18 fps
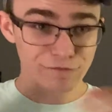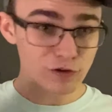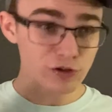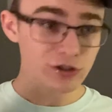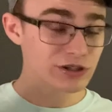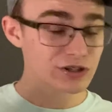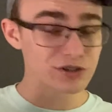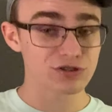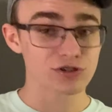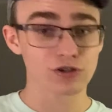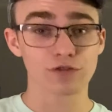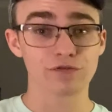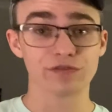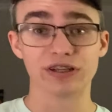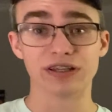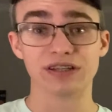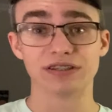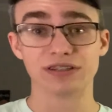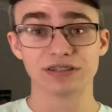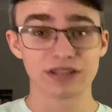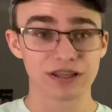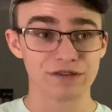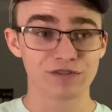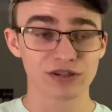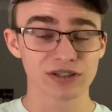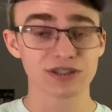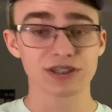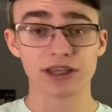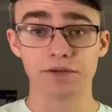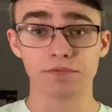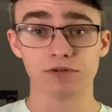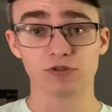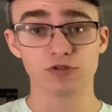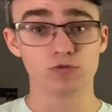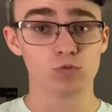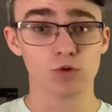deserved it. And Invictus Gaming
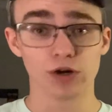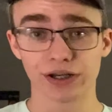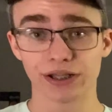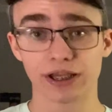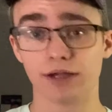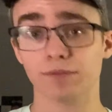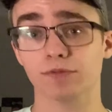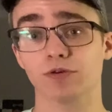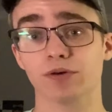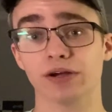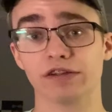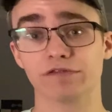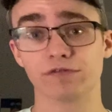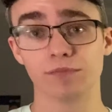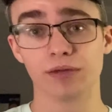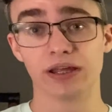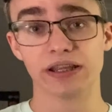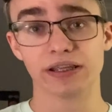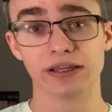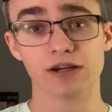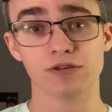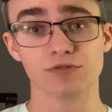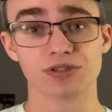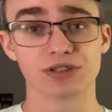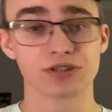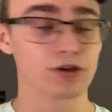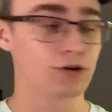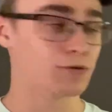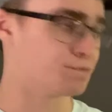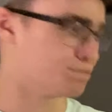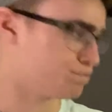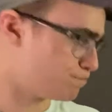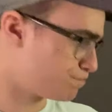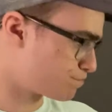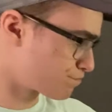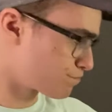was one game away from getting out. So
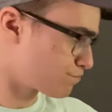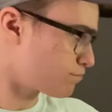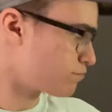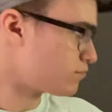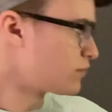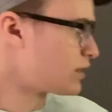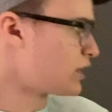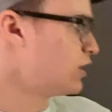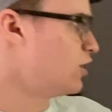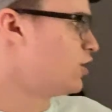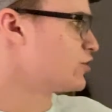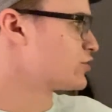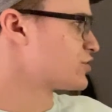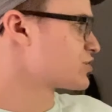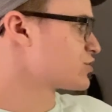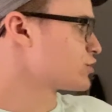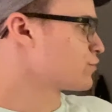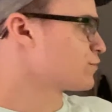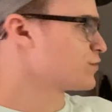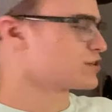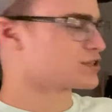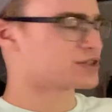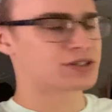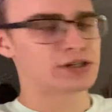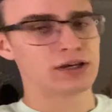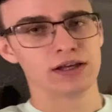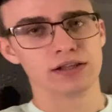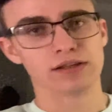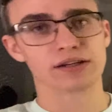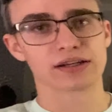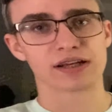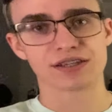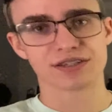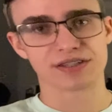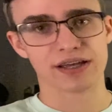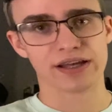on the surface, like I
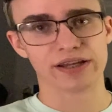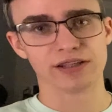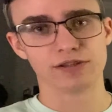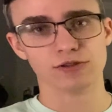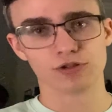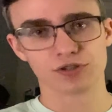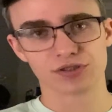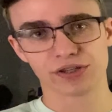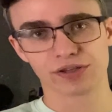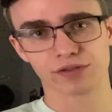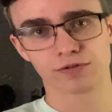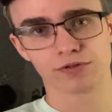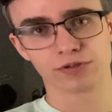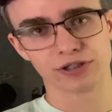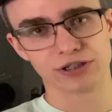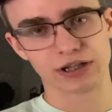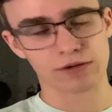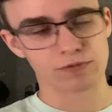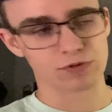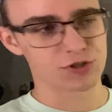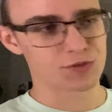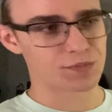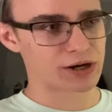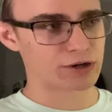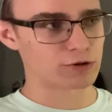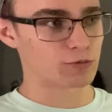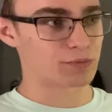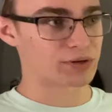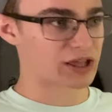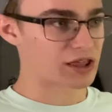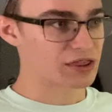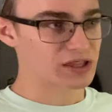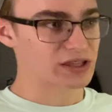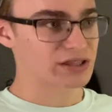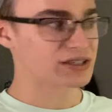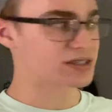said, it looks like they're on the downward spiral, but I
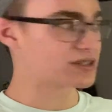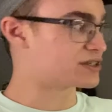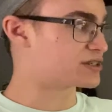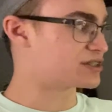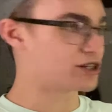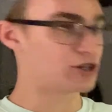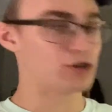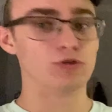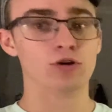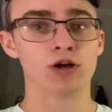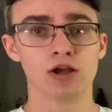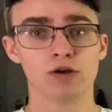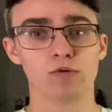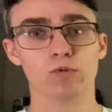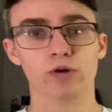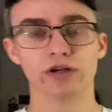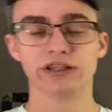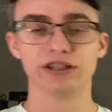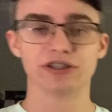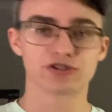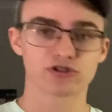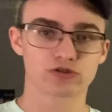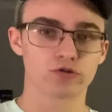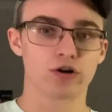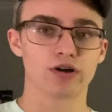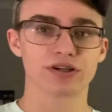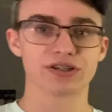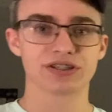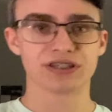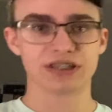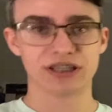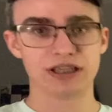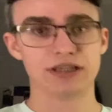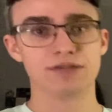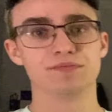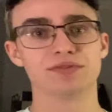think this is still one of the strongest
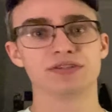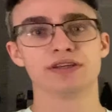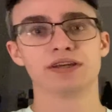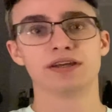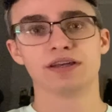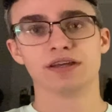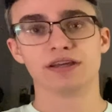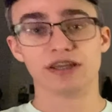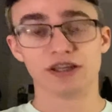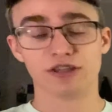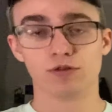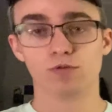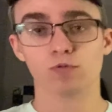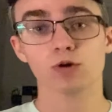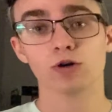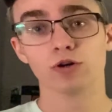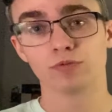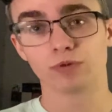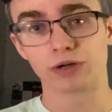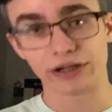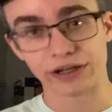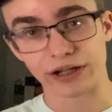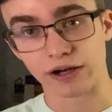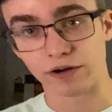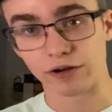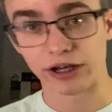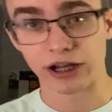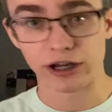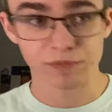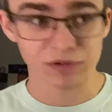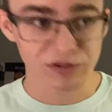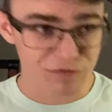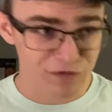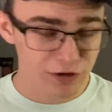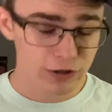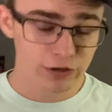teams in the world right now. And I'd be
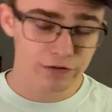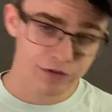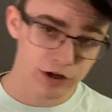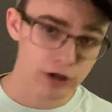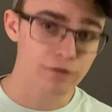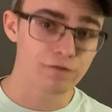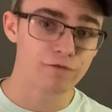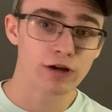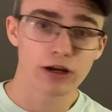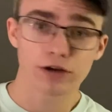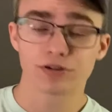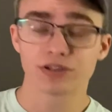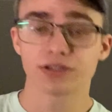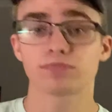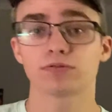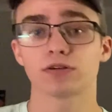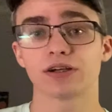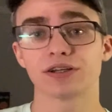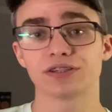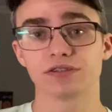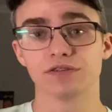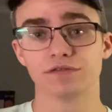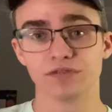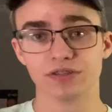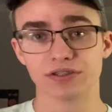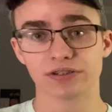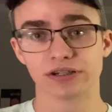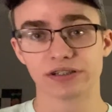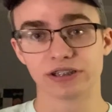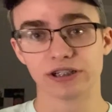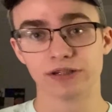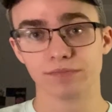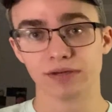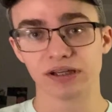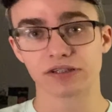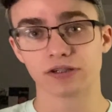very, very, very surprised if these guys didn't
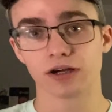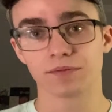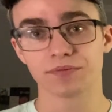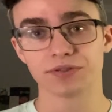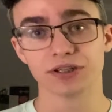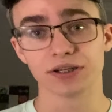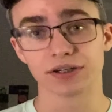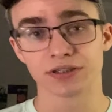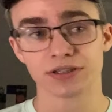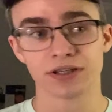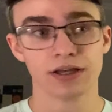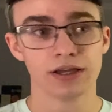make top 6.